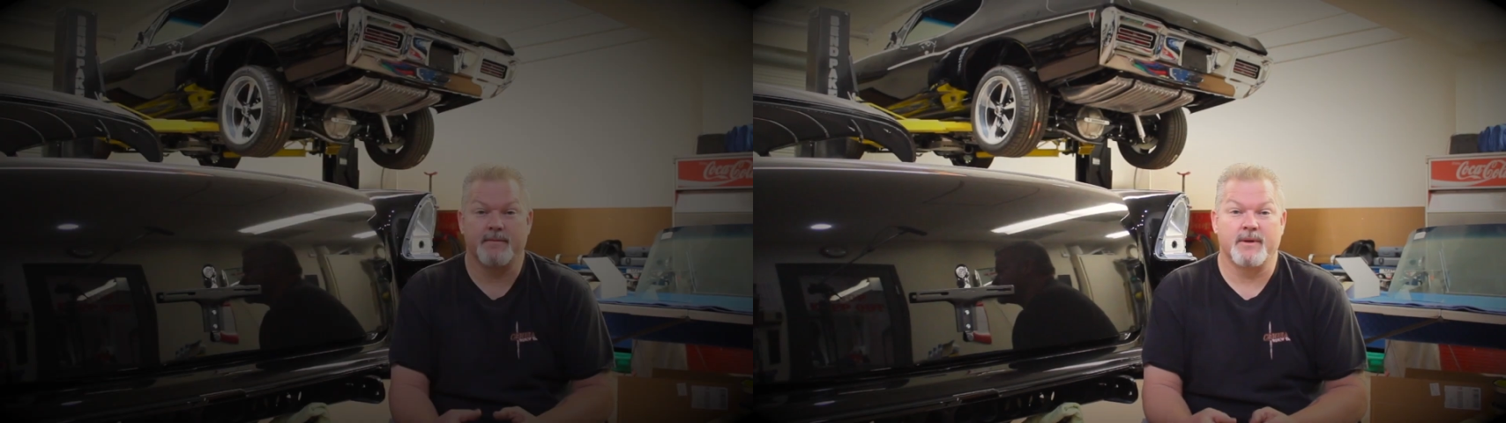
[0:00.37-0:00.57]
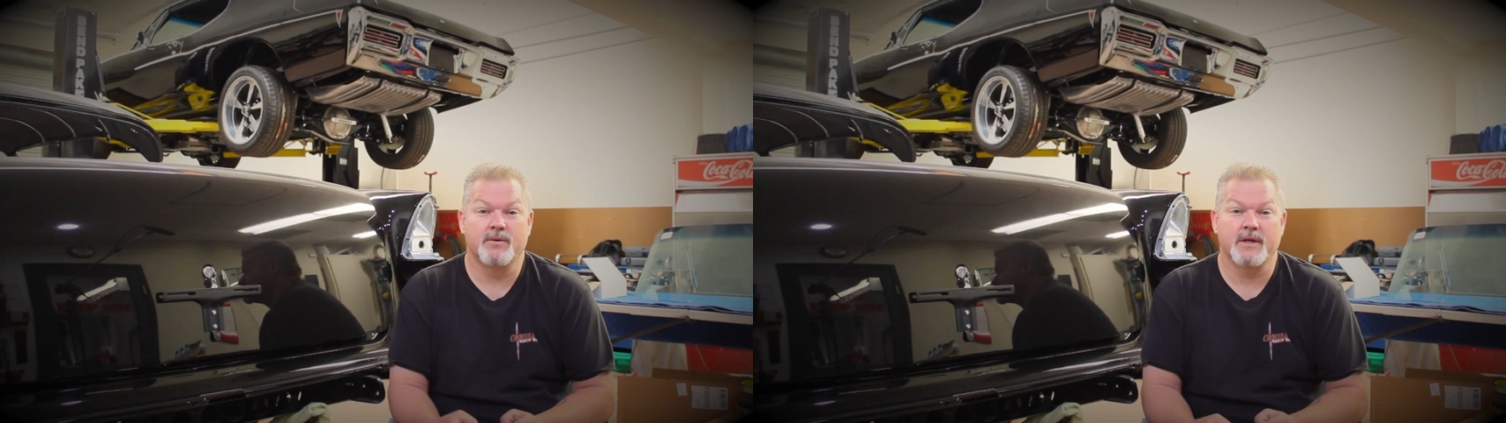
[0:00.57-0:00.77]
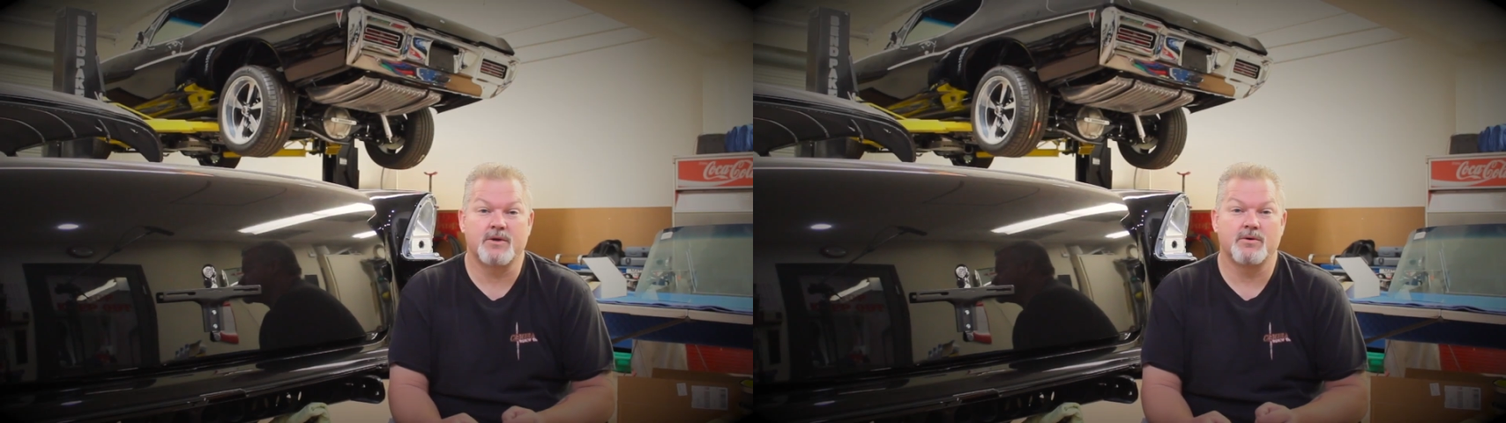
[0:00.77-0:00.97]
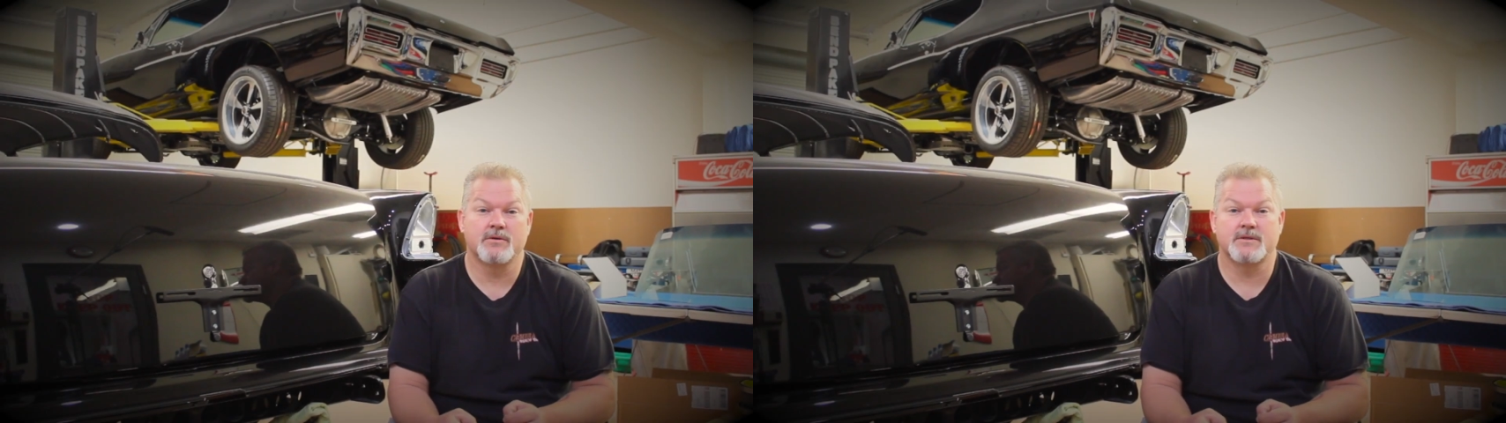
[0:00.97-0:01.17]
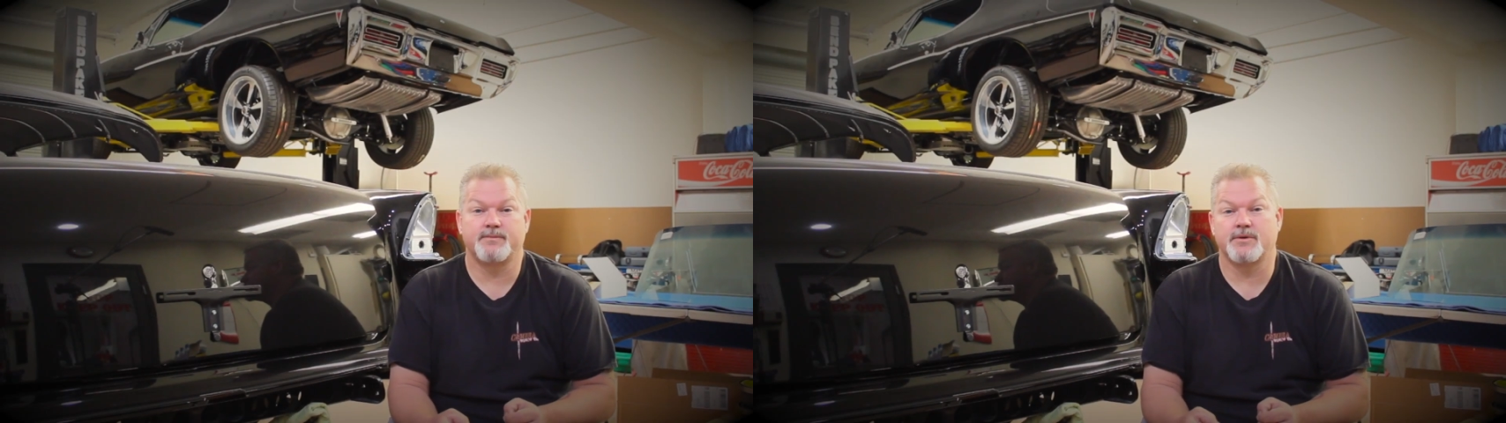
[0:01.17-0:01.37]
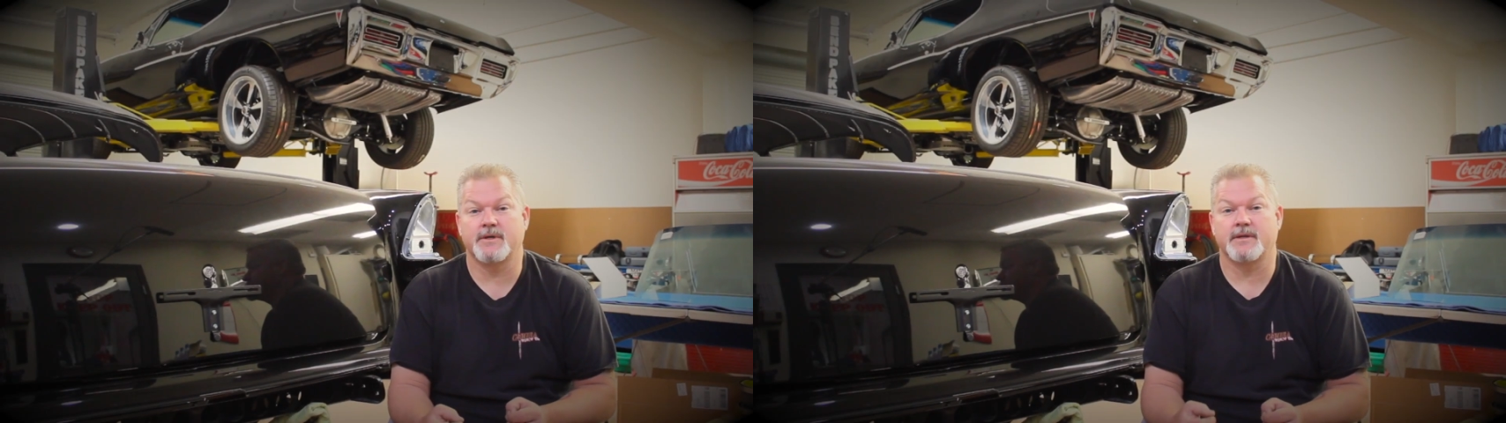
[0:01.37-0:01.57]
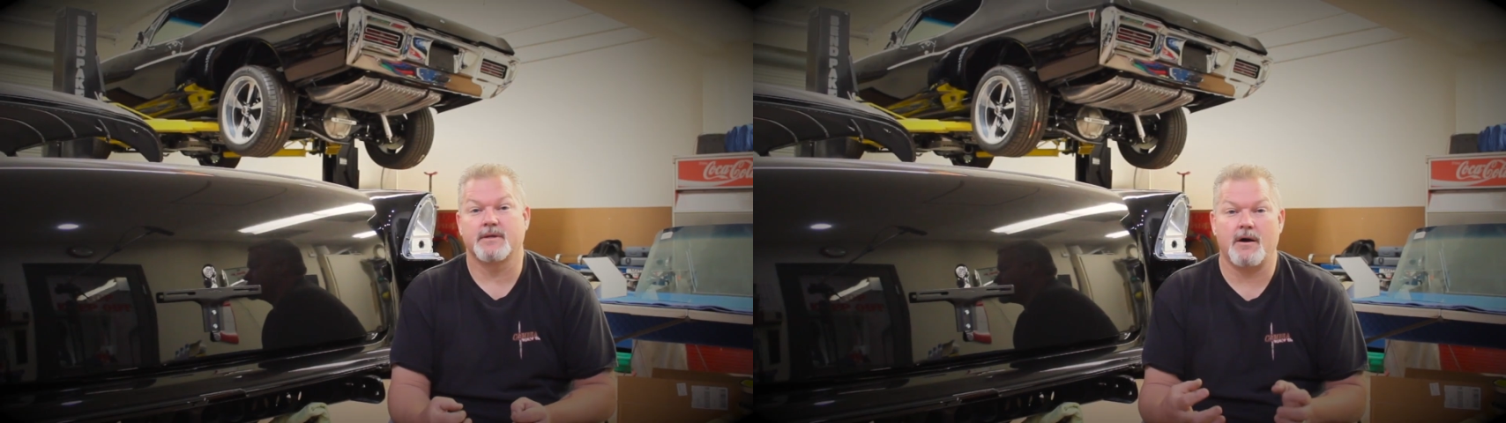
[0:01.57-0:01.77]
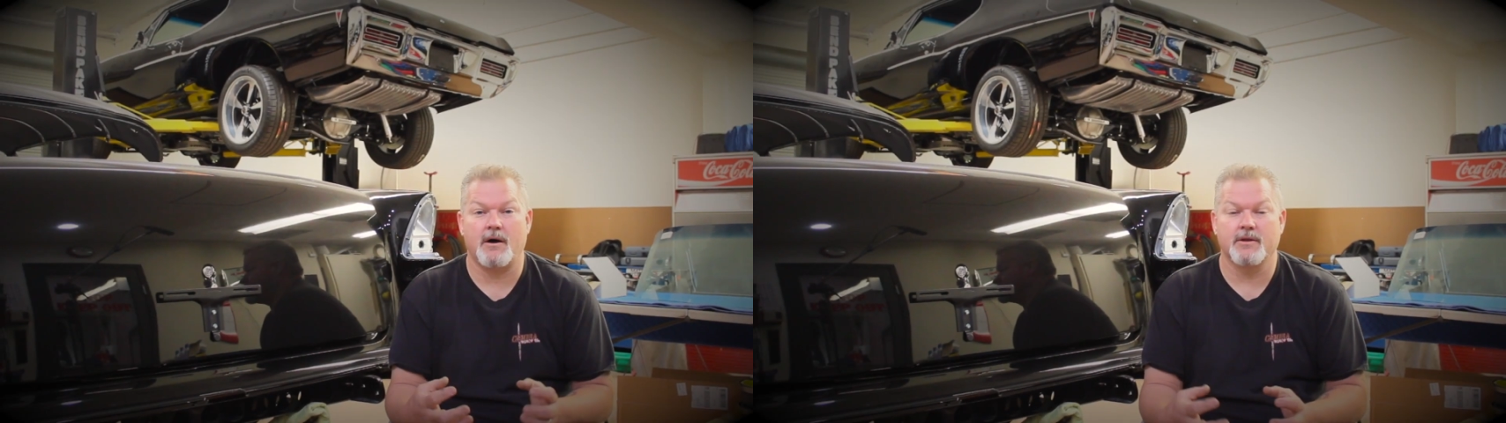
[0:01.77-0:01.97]
It'd be really cool to put
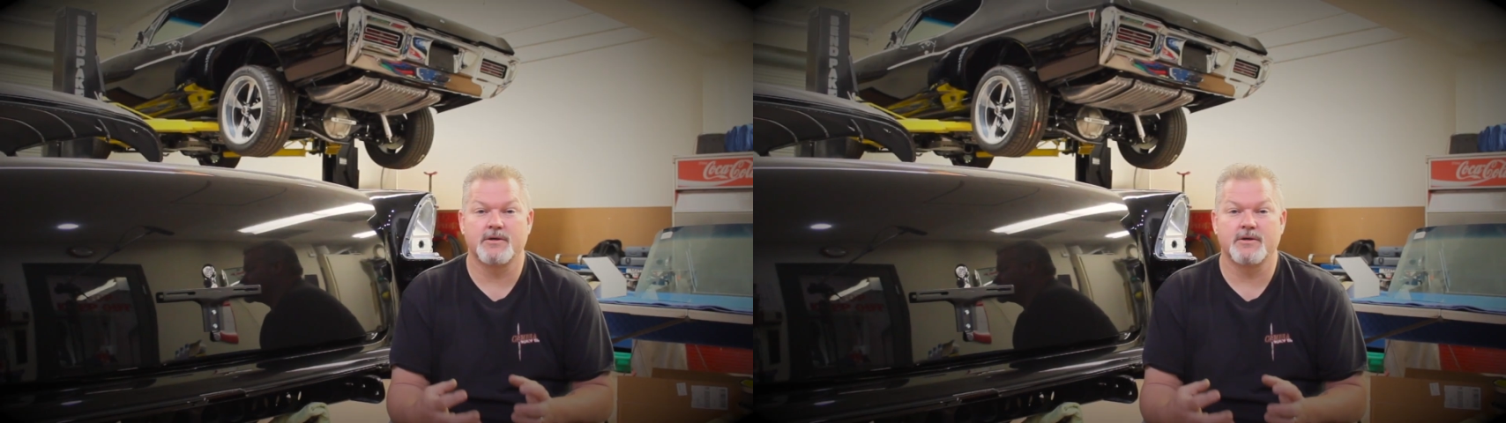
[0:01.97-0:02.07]
all